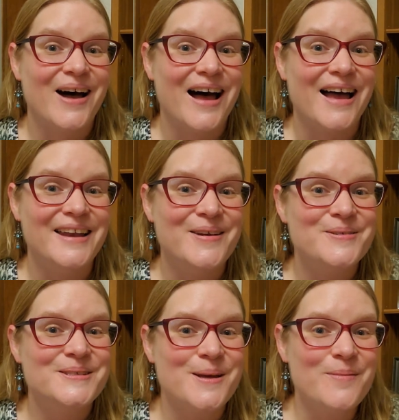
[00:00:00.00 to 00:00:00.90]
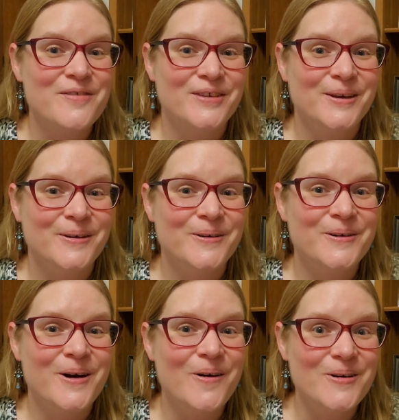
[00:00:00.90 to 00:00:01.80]
I know some of you
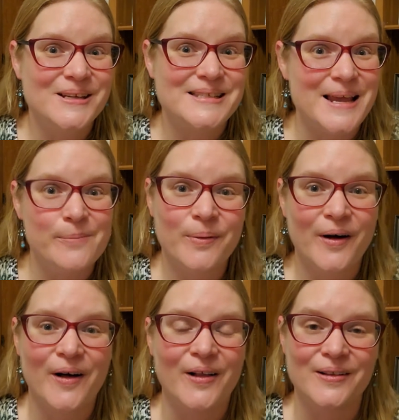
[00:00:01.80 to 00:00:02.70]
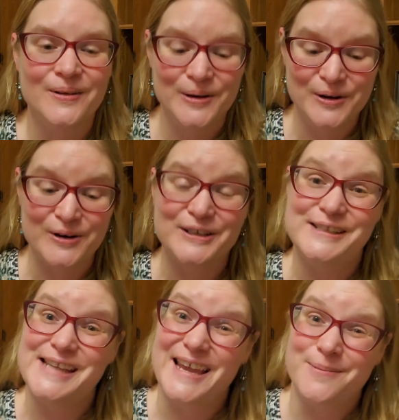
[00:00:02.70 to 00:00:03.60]
go to St. Paul, or you
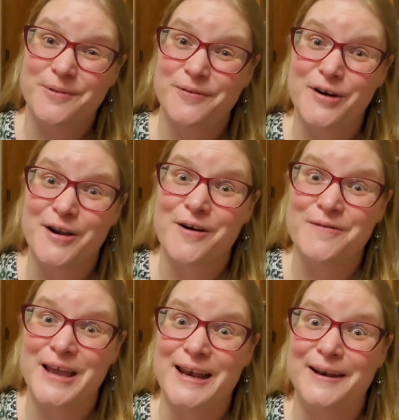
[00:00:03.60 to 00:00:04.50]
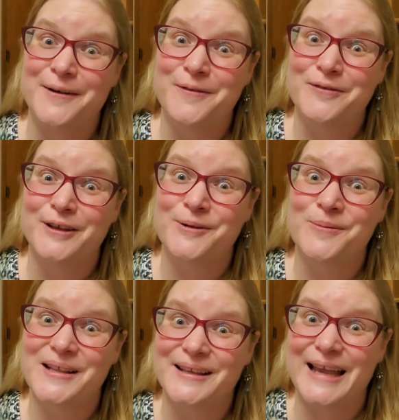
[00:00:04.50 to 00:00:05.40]
did before COVID, and hopefully you
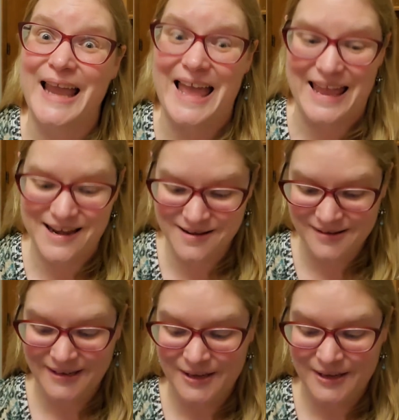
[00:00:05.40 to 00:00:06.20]
will again.